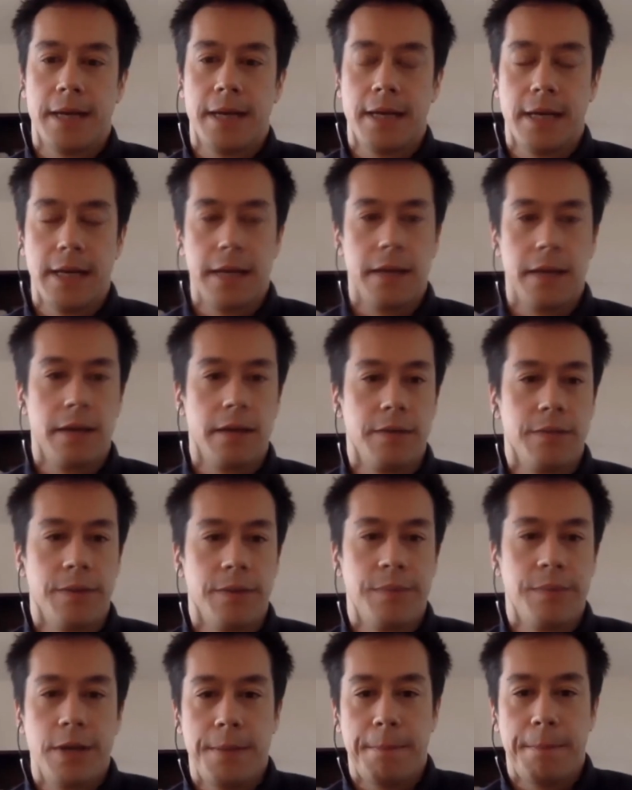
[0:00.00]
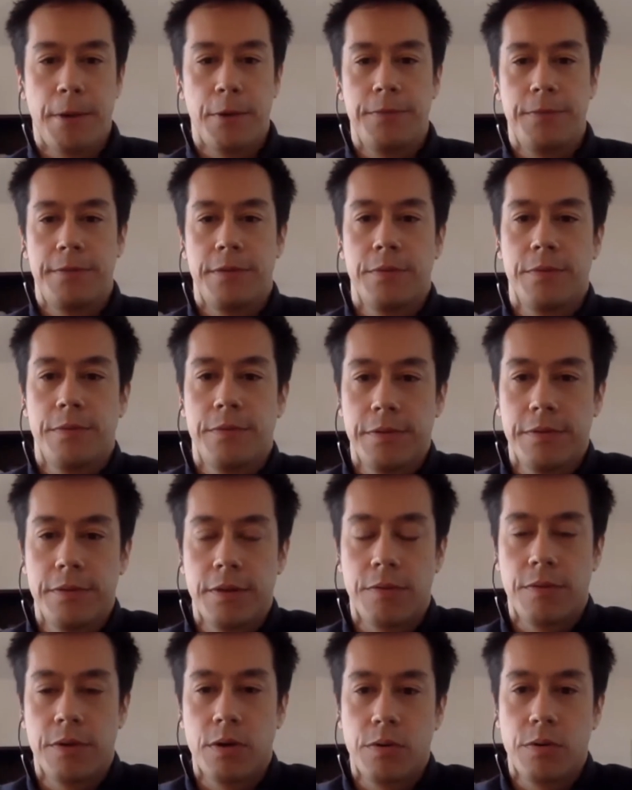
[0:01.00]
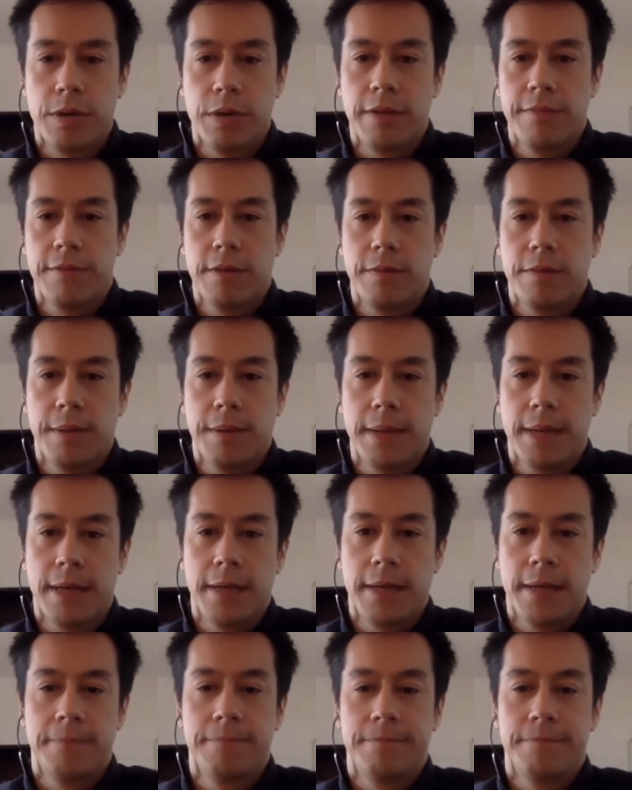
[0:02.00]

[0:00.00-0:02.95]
a link when we post the recording for the webinar.